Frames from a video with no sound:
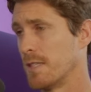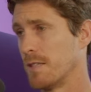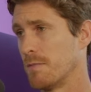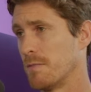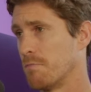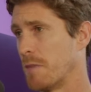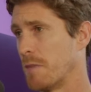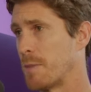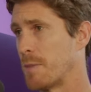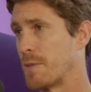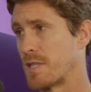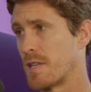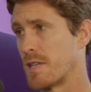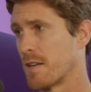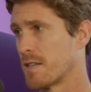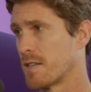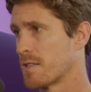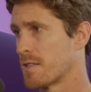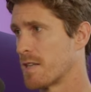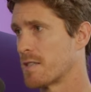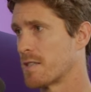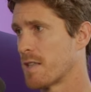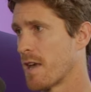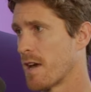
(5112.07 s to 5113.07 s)
Maybe tennis
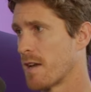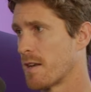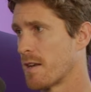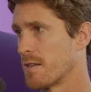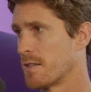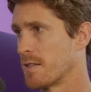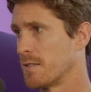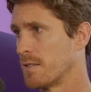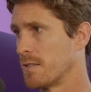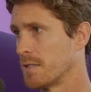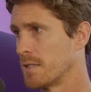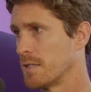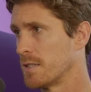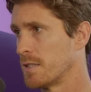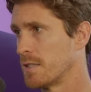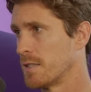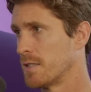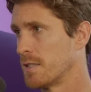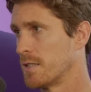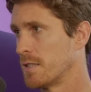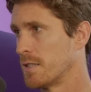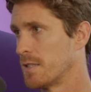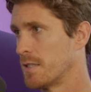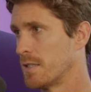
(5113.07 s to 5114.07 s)
needs that.
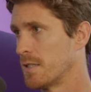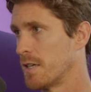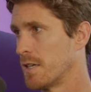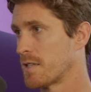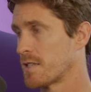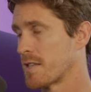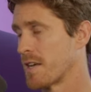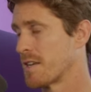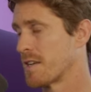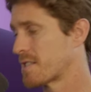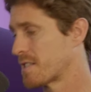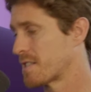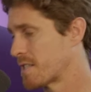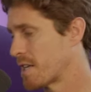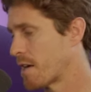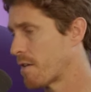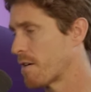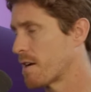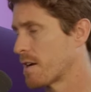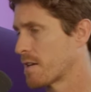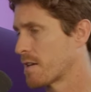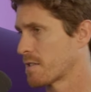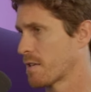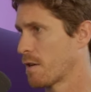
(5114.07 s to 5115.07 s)
A
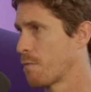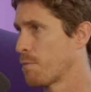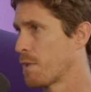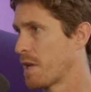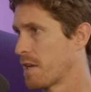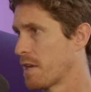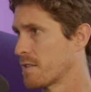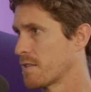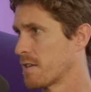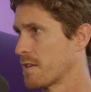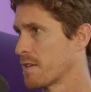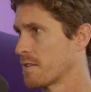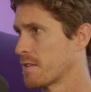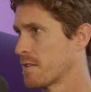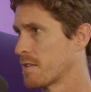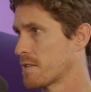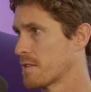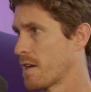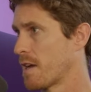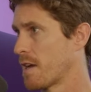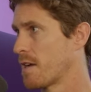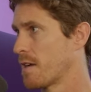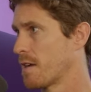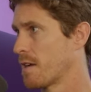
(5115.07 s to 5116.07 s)
serious competitor to
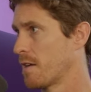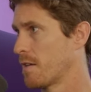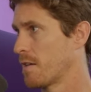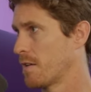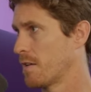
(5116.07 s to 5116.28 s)
say,